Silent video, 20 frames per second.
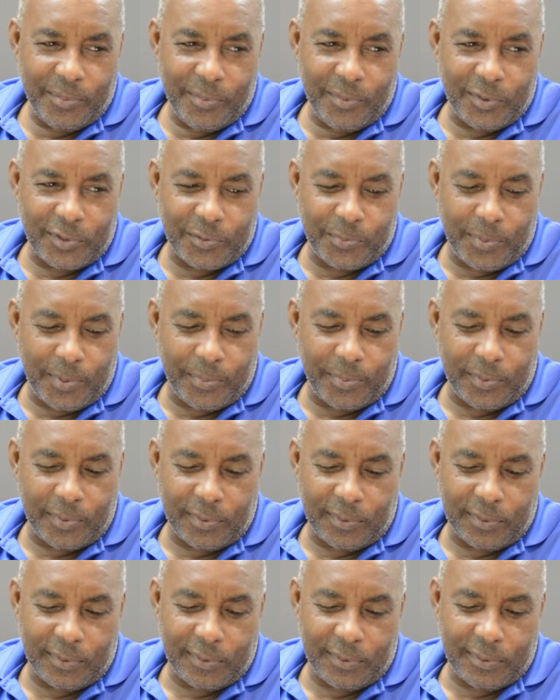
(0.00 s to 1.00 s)
most
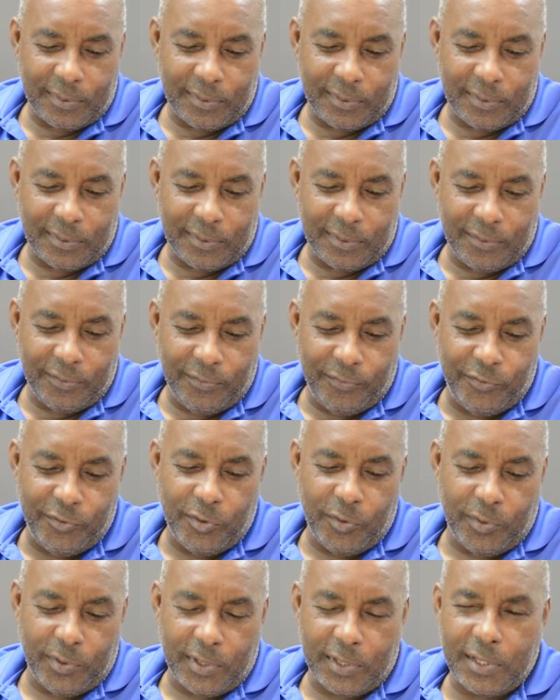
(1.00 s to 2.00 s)
people
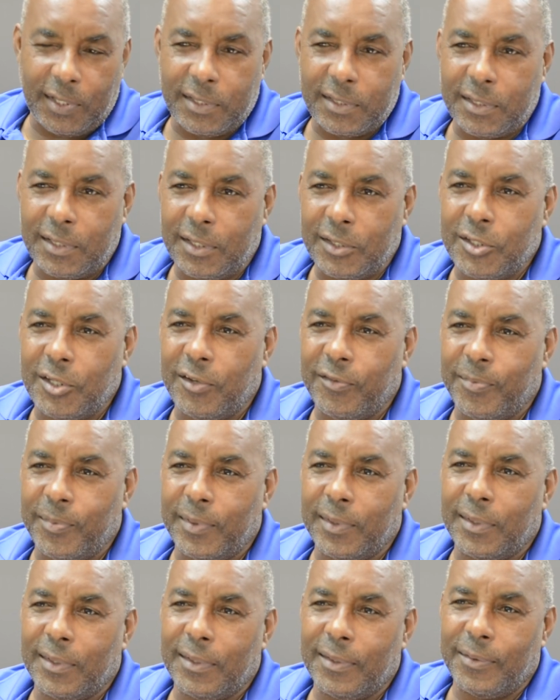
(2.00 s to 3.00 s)
viewed it as an
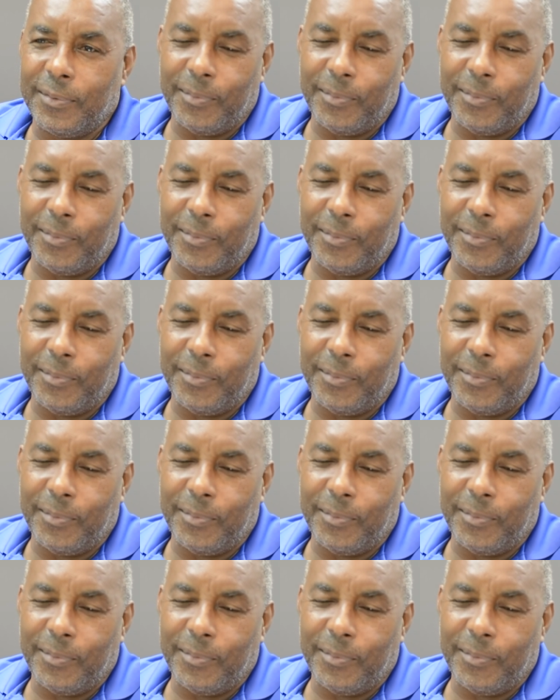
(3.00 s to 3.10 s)
achievement,